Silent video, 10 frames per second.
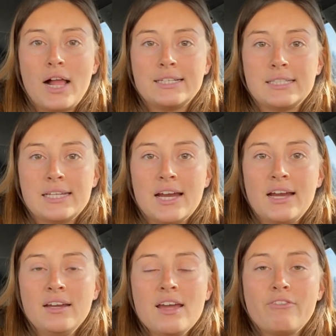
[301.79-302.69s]

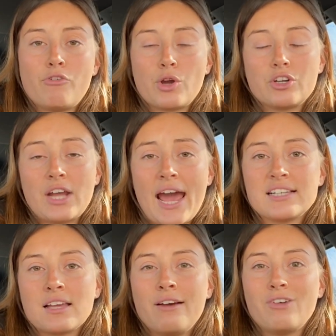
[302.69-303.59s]
idea for your
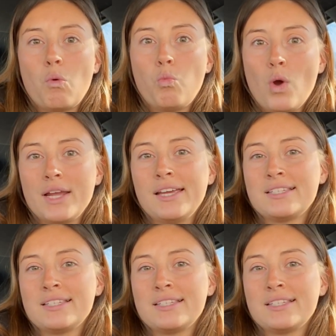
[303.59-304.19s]
tags of what is